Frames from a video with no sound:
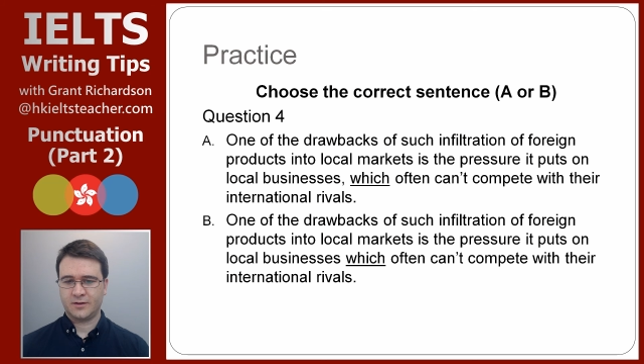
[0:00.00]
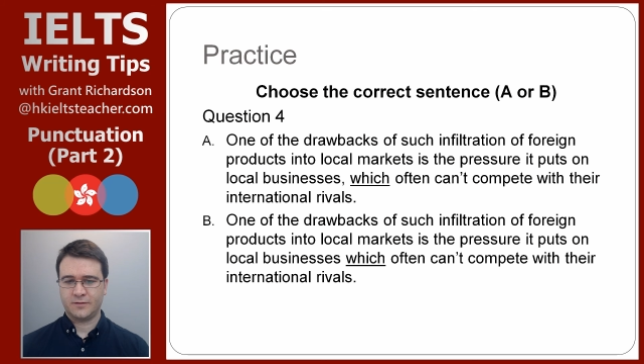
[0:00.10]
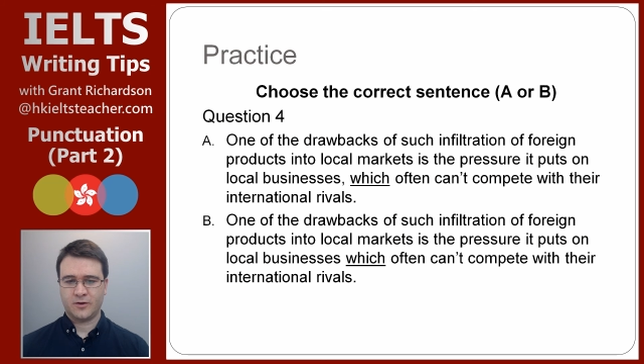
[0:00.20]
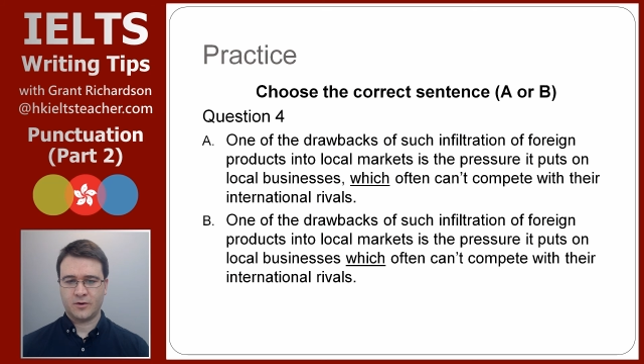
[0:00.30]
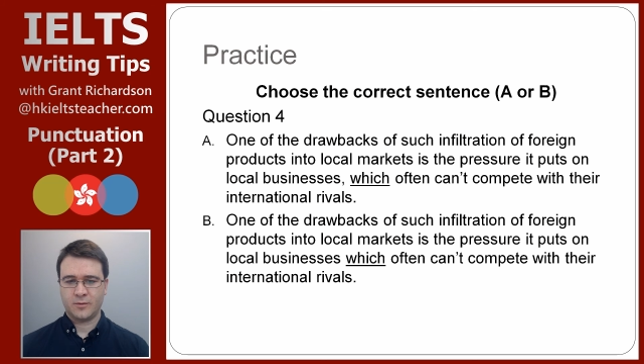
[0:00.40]
of
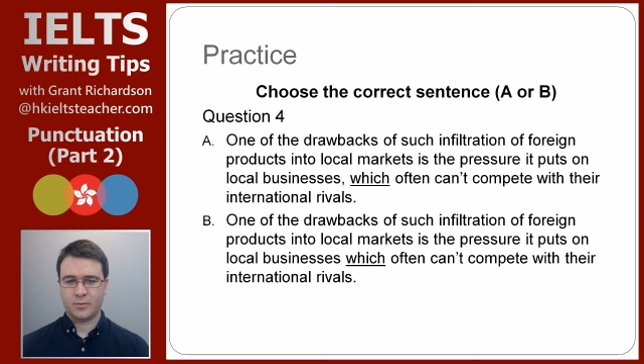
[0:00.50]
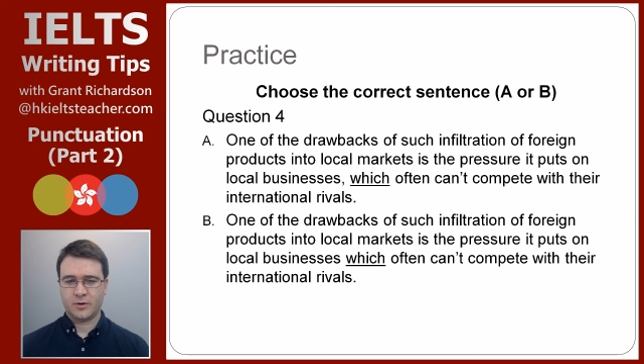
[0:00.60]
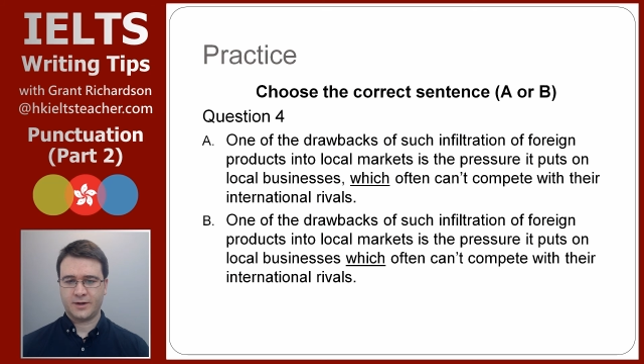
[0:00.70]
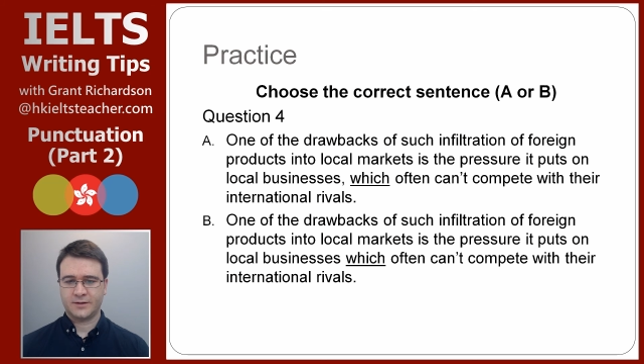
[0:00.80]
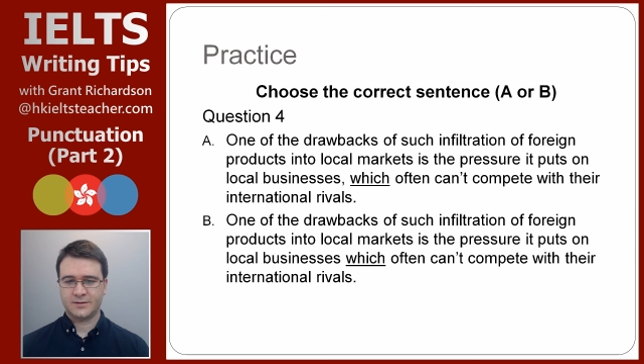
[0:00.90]
foreign
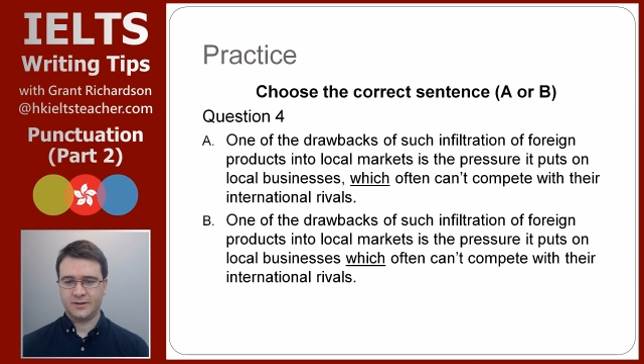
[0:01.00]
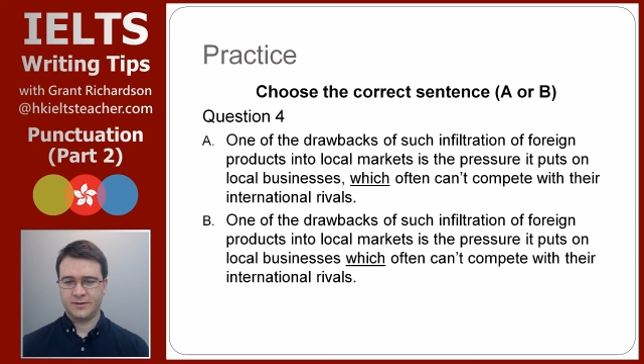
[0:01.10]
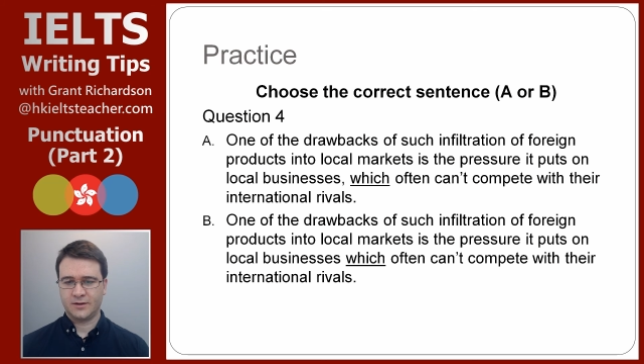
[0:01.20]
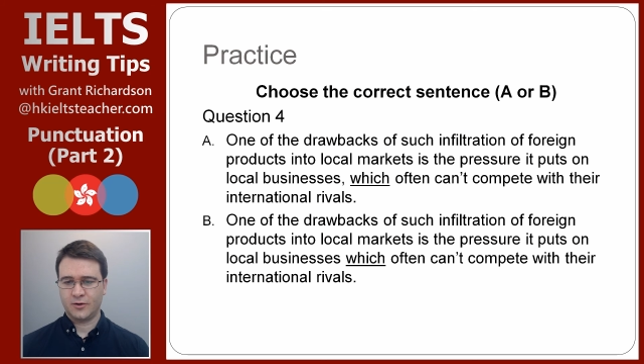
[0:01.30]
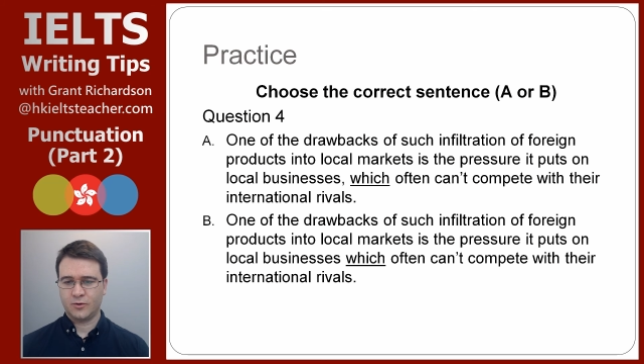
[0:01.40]
products
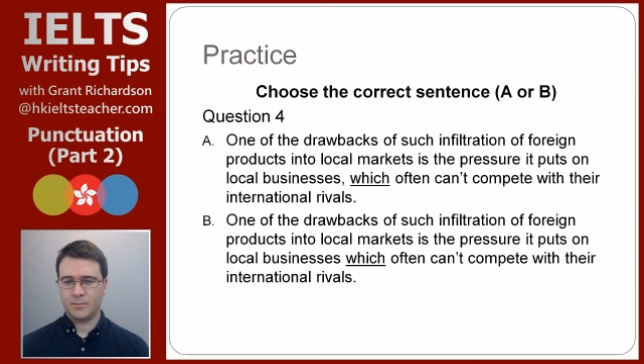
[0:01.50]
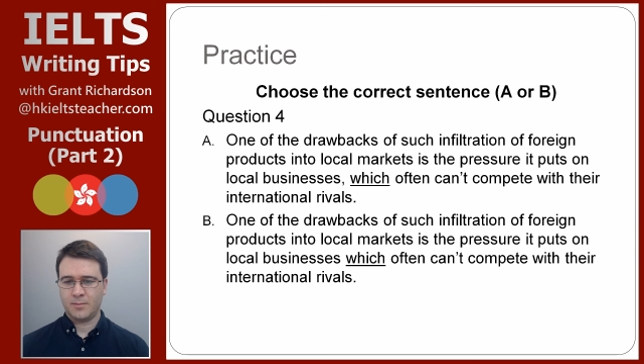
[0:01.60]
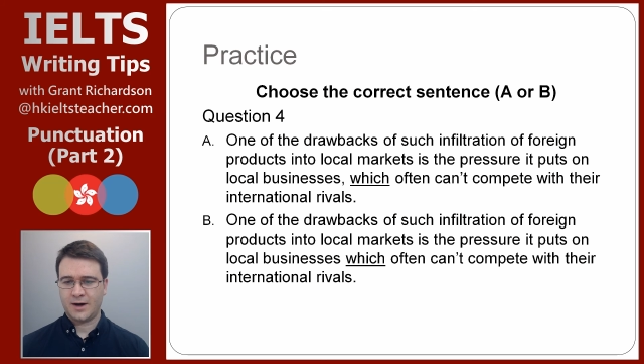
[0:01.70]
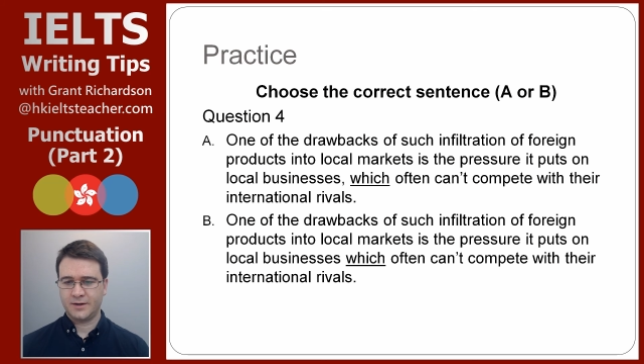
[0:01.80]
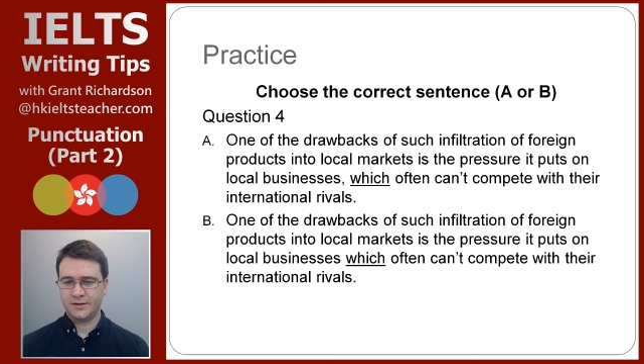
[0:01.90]
into local
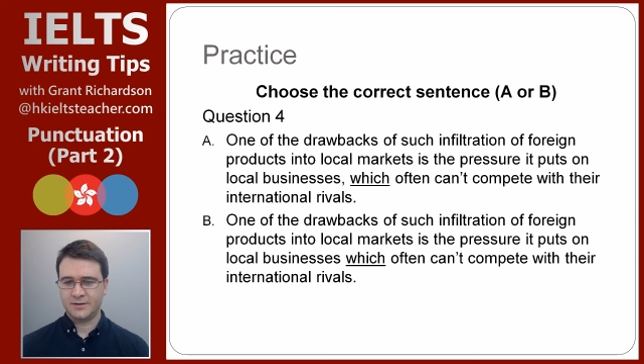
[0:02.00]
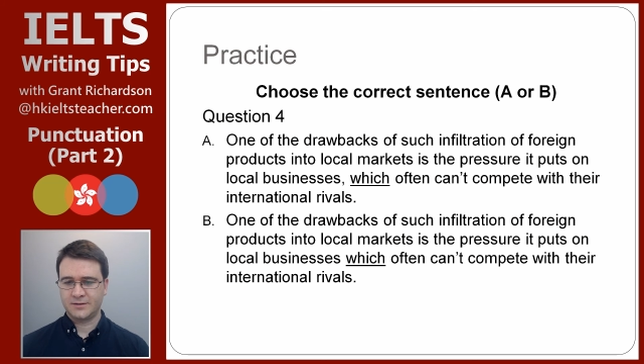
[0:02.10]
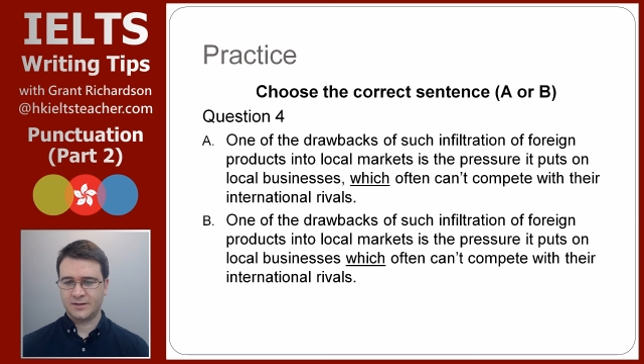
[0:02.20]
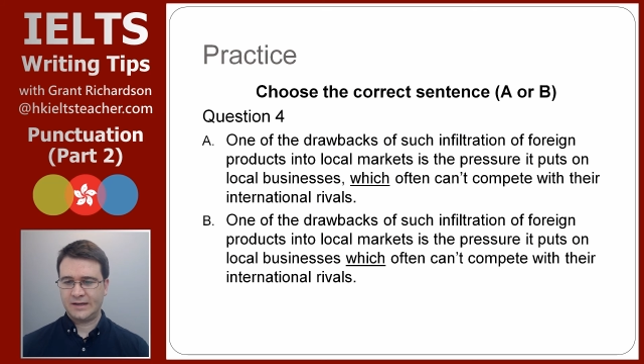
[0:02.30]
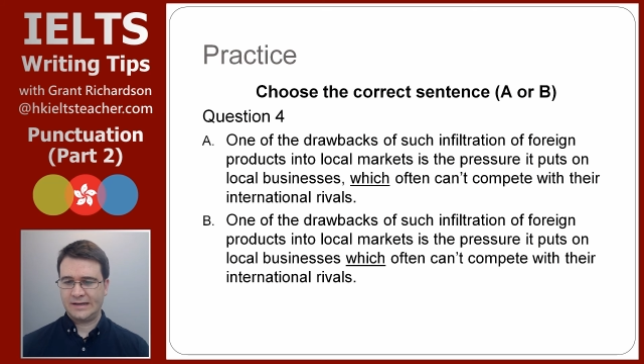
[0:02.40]
markets